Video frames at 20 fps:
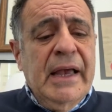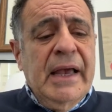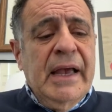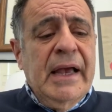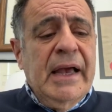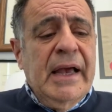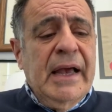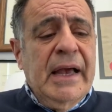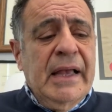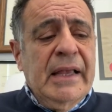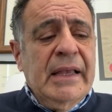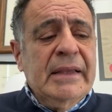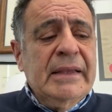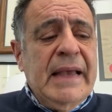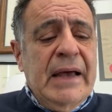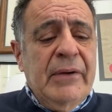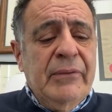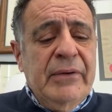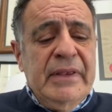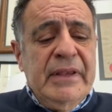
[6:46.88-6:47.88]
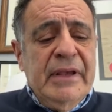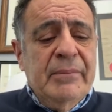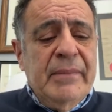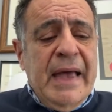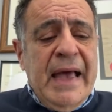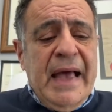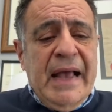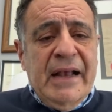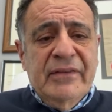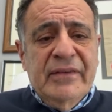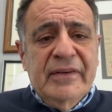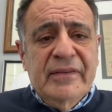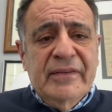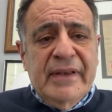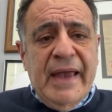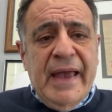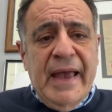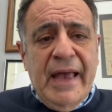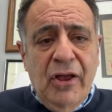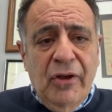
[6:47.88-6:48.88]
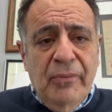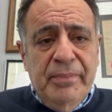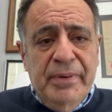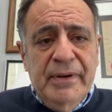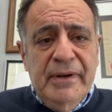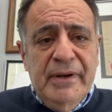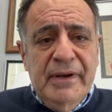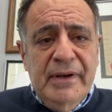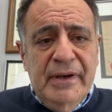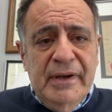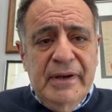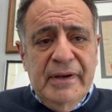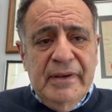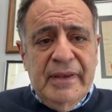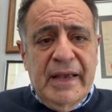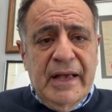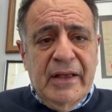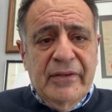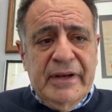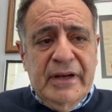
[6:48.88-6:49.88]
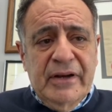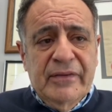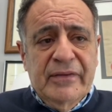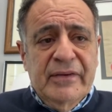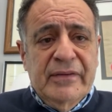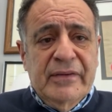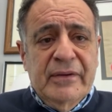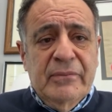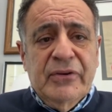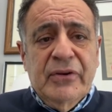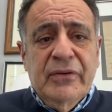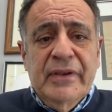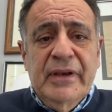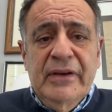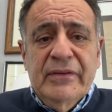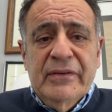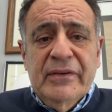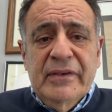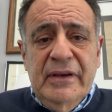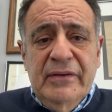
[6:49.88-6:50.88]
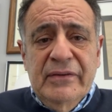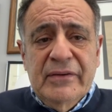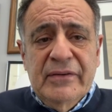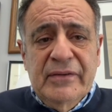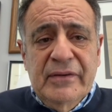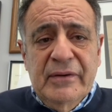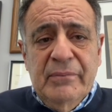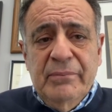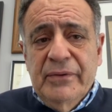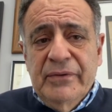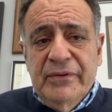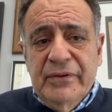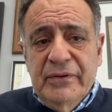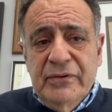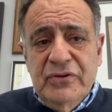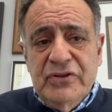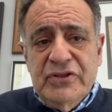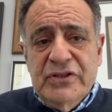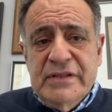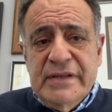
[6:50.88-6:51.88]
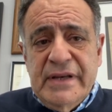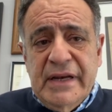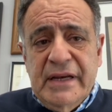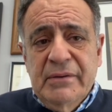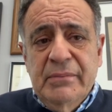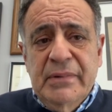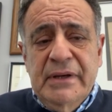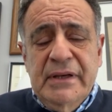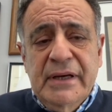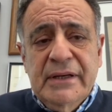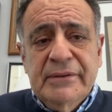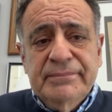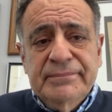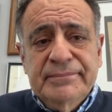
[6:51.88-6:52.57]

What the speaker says: allowing them access to help the healthcare system. So these are simple solutions that can be done.